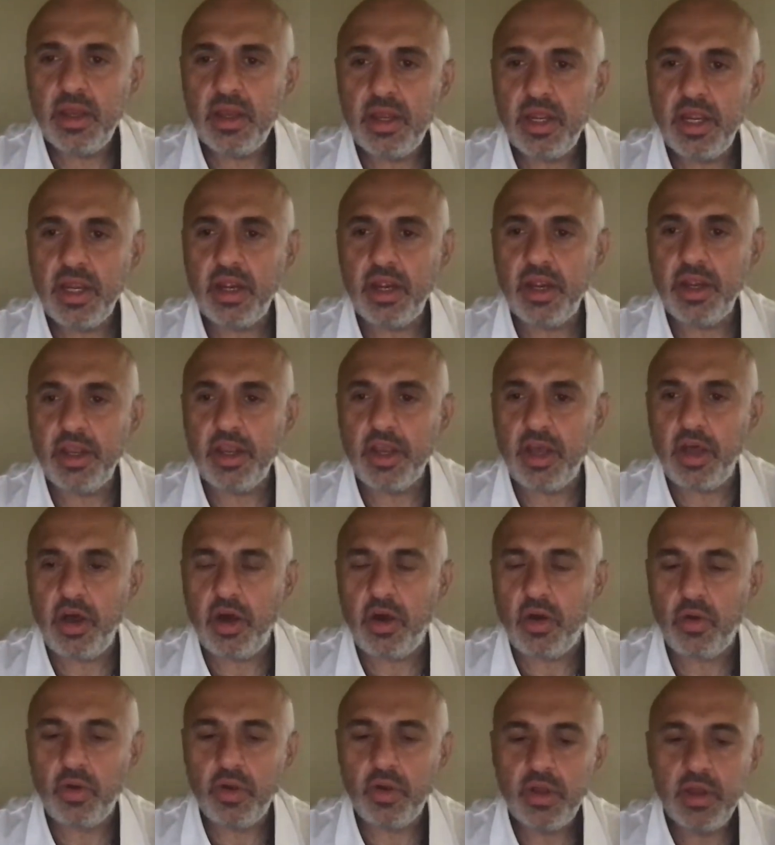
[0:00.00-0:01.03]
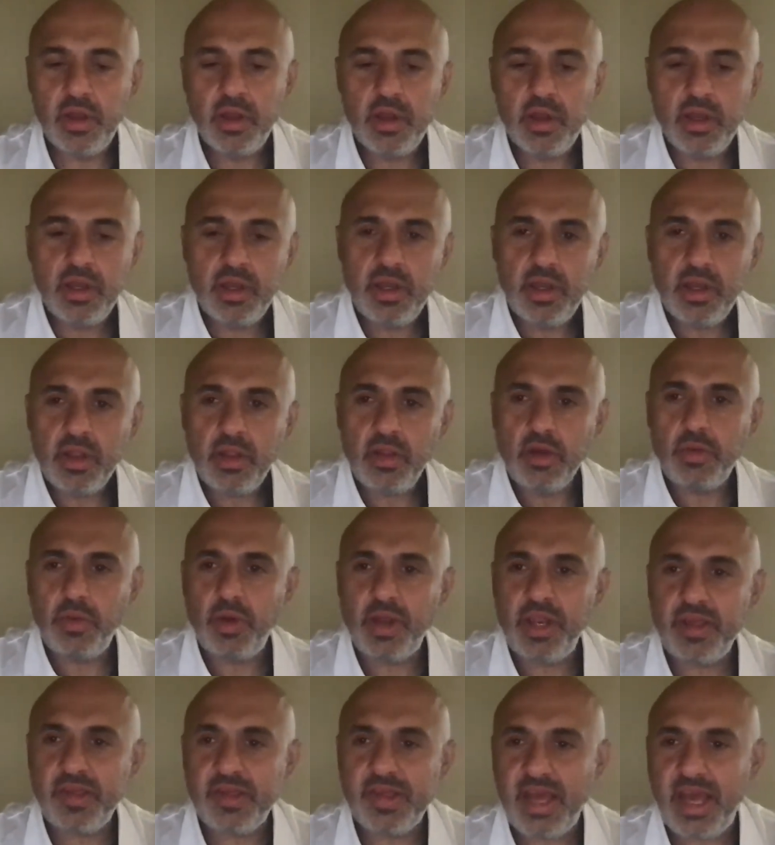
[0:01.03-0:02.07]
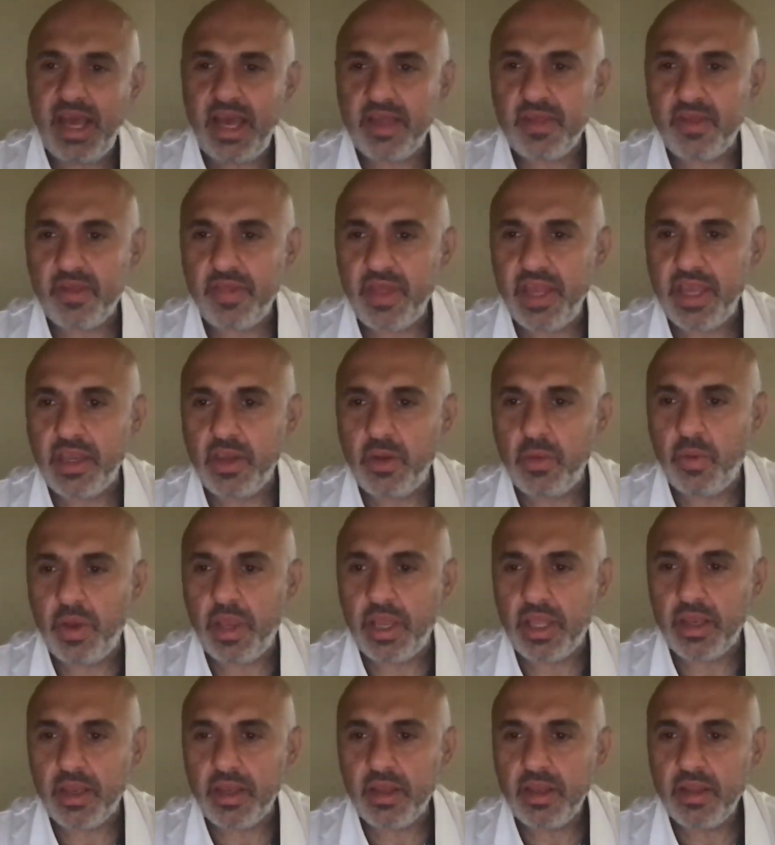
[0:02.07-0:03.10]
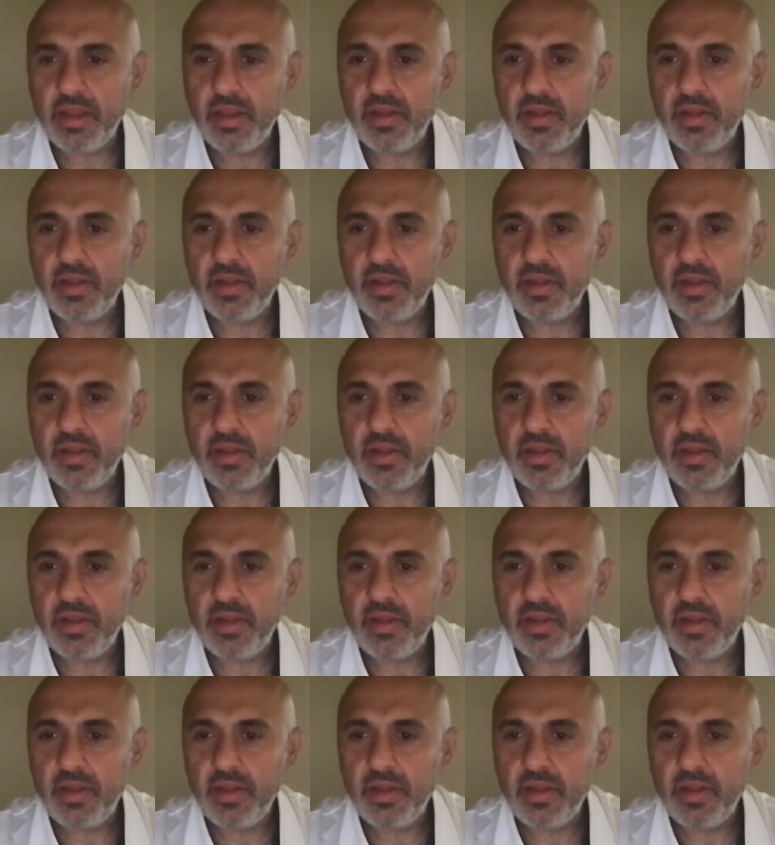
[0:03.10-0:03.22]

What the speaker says: Here you go. Look what he says. Thank you, Wayne.